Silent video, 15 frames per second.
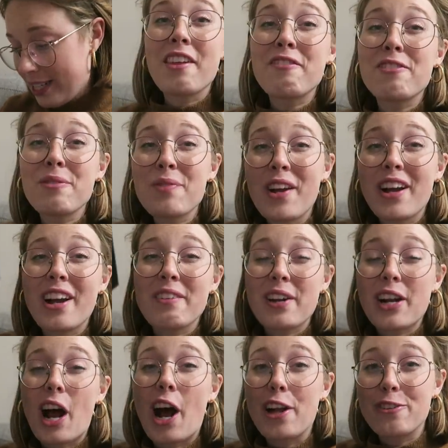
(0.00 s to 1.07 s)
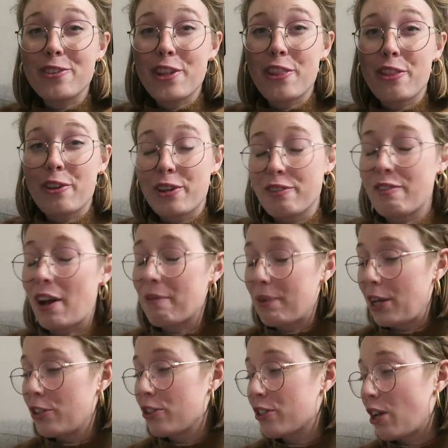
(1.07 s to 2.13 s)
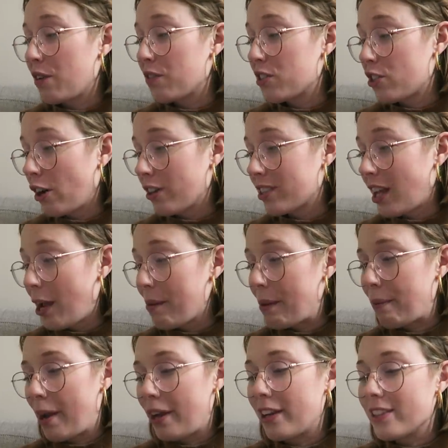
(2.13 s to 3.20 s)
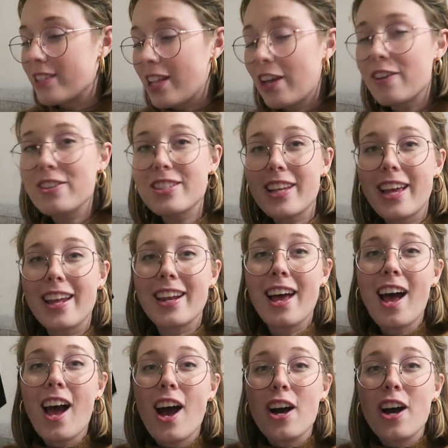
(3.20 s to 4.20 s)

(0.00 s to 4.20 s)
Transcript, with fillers: And then from there, I read 135 pages of Starsight by Brandon Sanderson